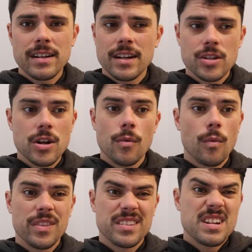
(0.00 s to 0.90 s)
and I don't know
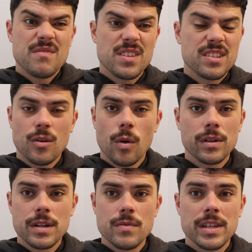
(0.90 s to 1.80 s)
what the difference in
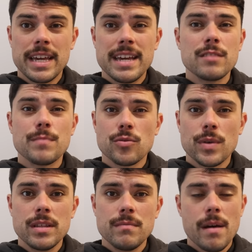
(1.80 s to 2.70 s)
quality really is
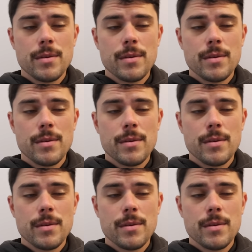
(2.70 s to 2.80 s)
between them.